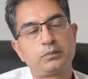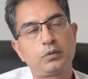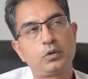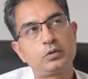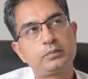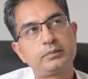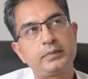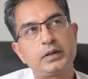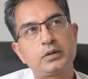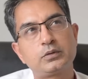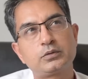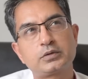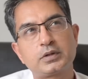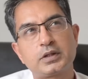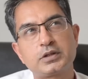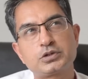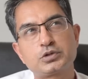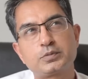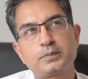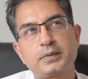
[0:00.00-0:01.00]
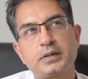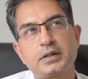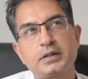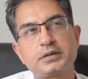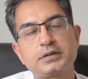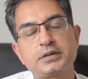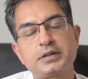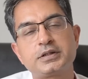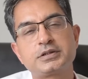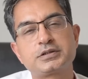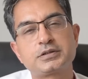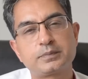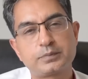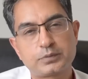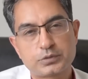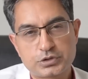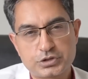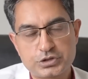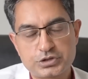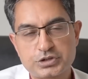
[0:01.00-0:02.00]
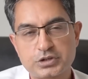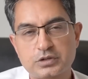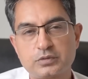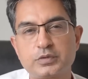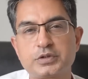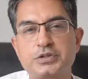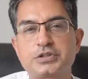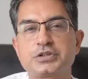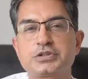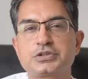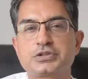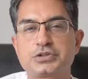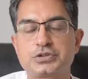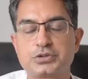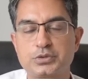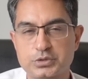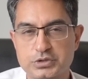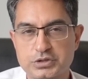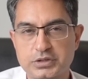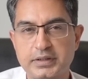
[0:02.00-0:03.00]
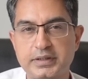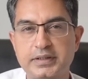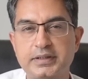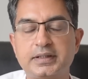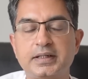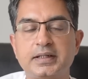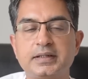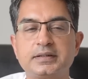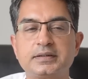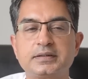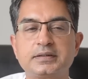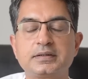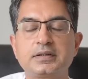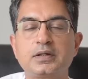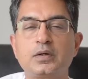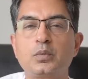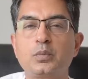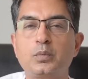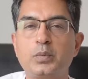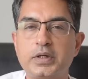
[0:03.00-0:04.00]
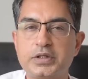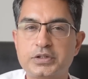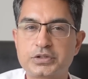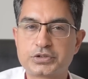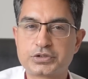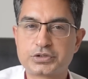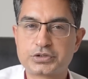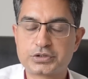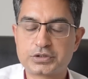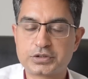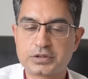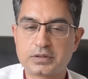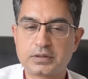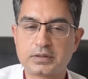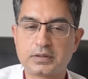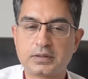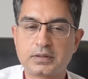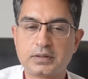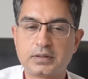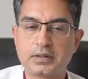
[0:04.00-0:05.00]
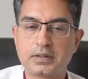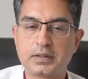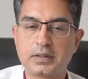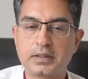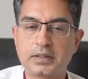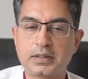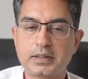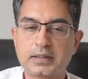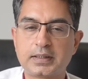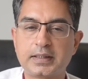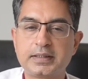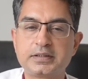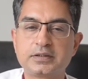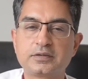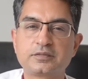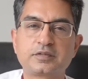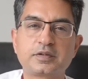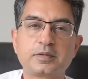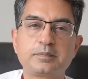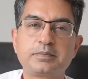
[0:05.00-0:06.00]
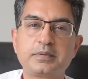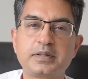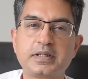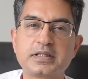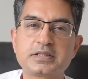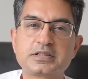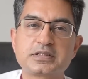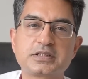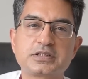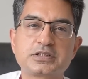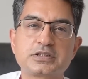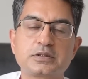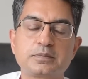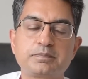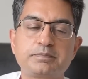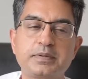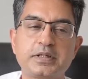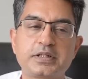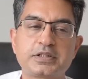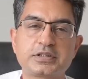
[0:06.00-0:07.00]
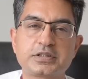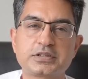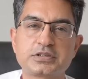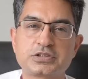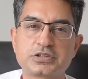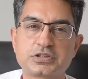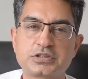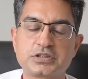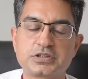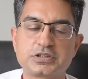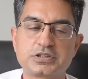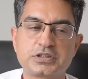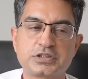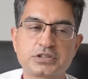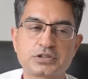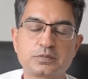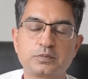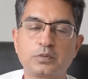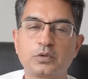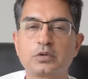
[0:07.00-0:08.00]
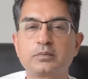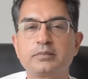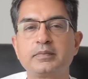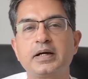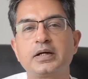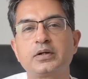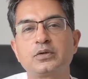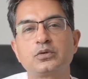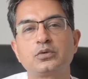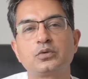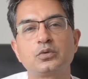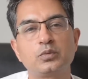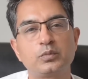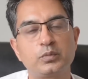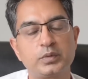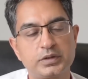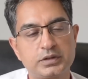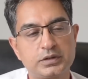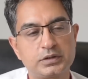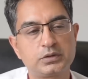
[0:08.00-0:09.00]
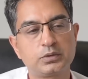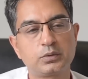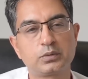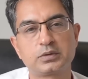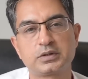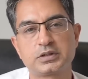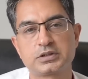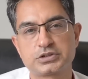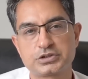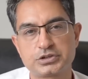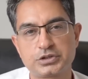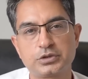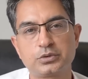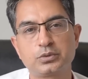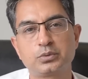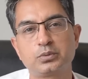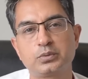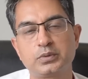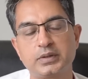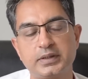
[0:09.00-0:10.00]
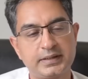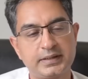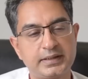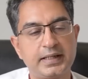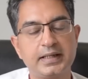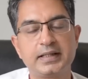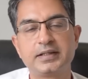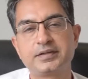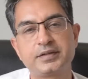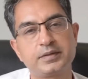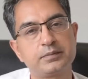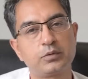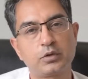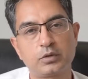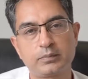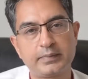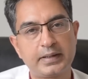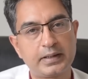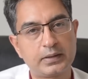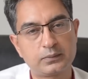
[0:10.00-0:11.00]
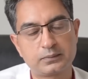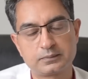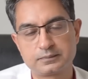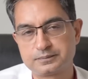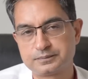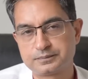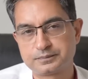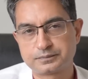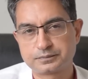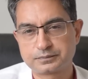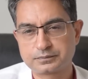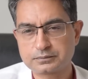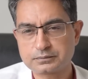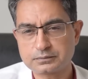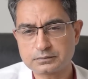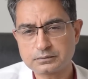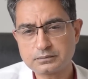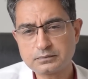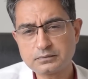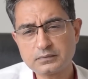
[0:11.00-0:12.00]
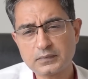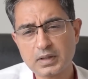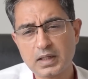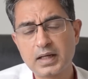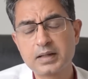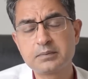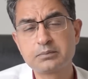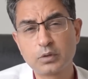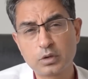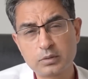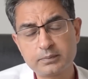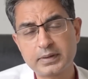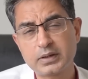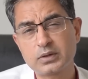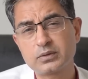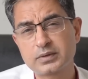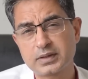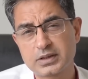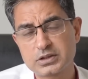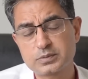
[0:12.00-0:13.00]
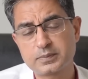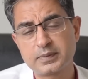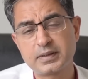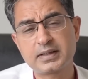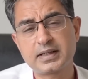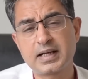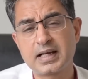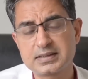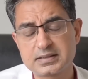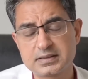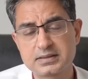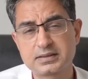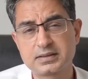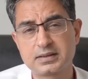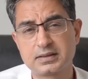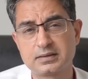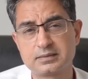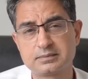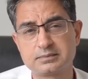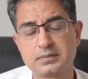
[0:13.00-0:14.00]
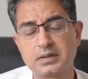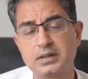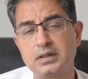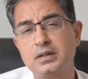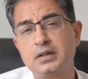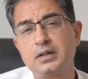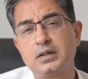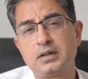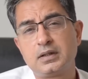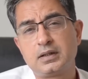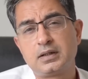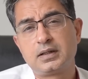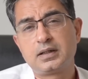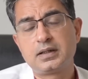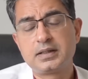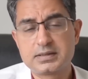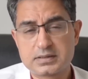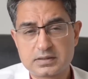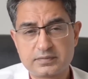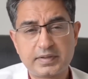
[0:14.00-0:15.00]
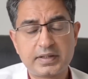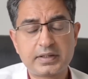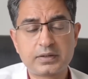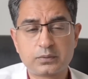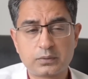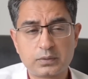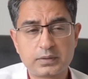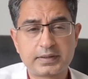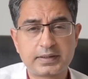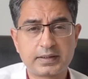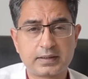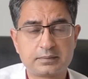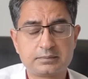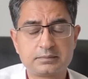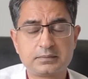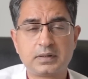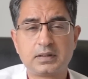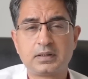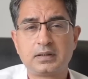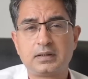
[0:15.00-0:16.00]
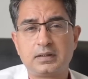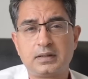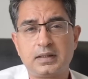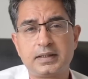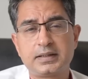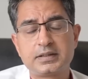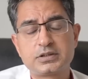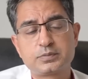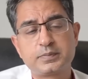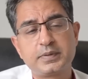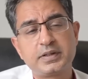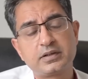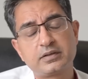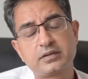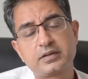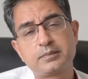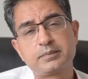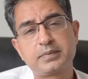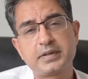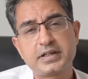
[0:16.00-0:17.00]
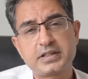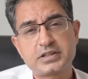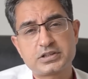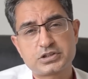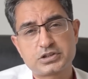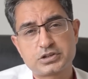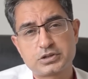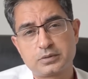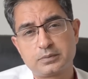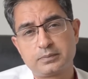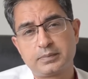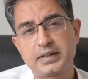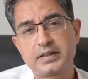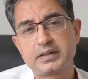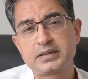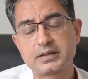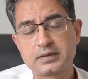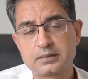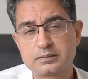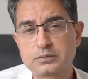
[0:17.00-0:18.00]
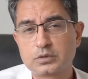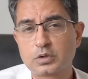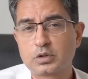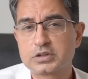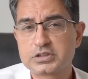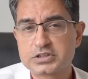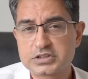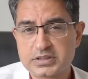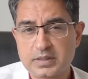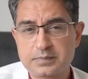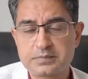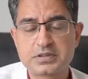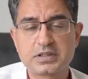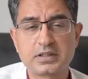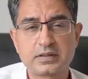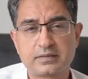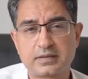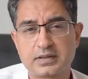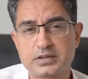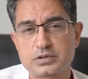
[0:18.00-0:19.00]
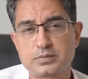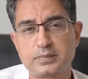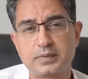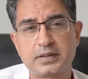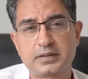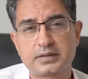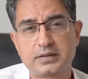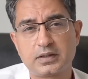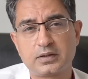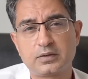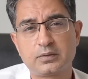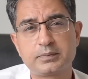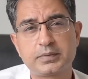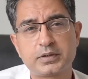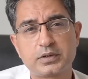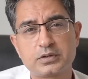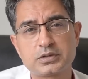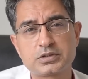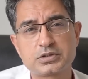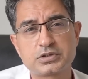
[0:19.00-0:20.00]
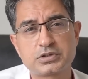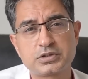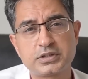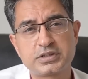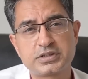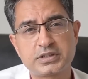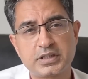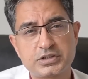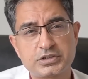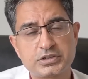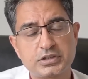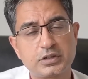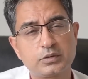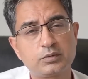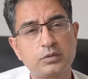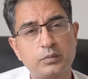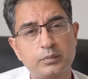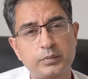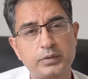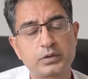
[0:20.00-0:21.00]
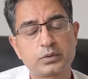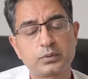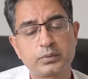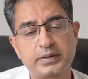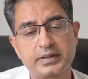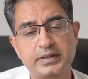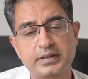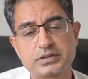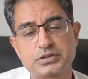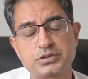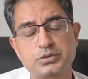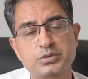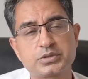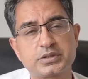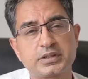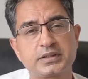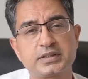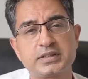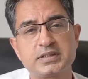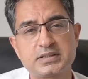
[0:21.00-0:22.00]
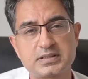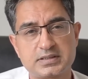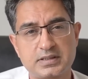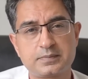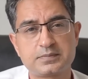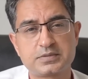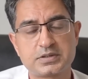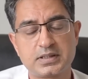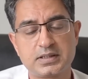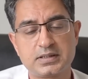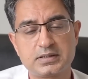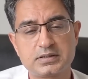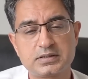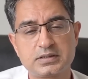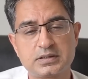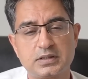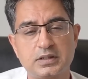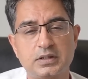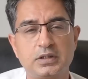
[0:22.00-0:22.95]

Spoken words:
bone marrow transplant is a procedure which is usually done, which kind of replaces the patient's diseased bone marrow with the donor's new healthy bone marrow. And bone marrow transplant as a term is a very old term. And it's being replaced by a term called stem cell transplant now, because essentially what we're doing is using these stem cells